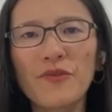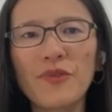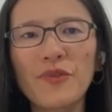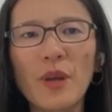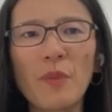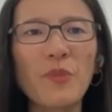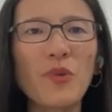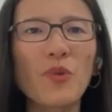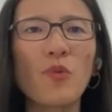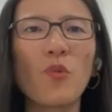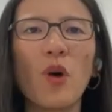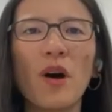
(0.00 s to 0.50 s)

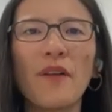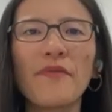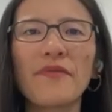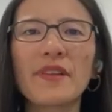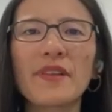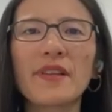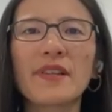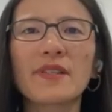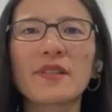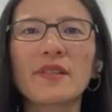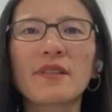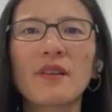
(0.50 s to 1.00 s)
Number one
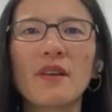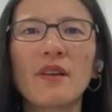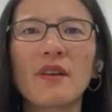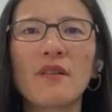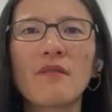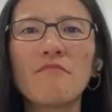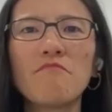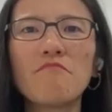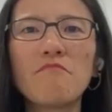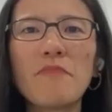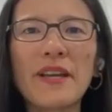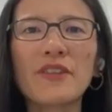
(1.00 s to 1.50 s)
is
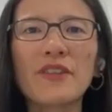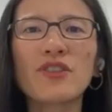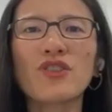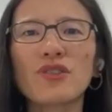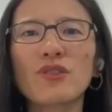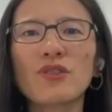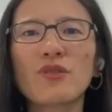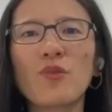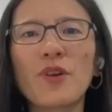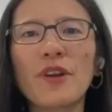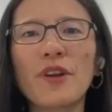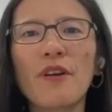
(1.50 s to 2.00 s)
make
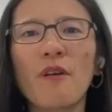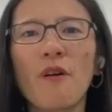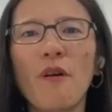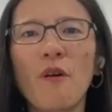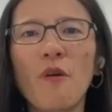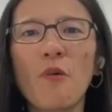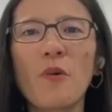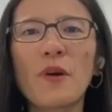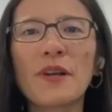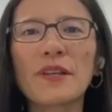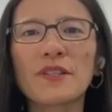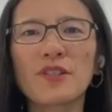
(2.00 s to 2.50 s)
sure we are
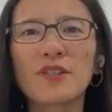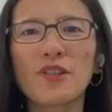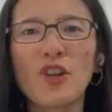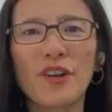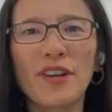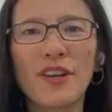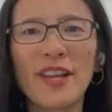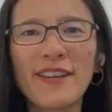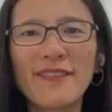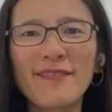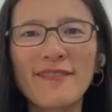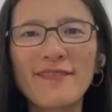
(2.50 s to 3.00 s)
always
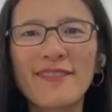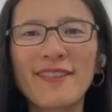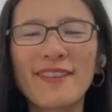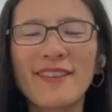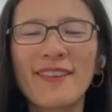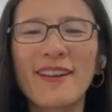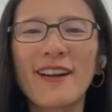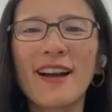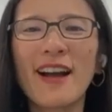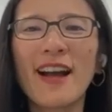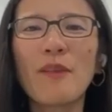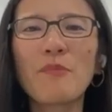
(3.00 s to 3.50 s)
learning,
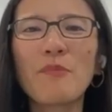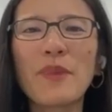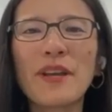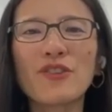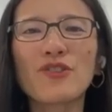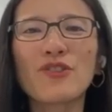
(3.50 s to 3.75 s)
and make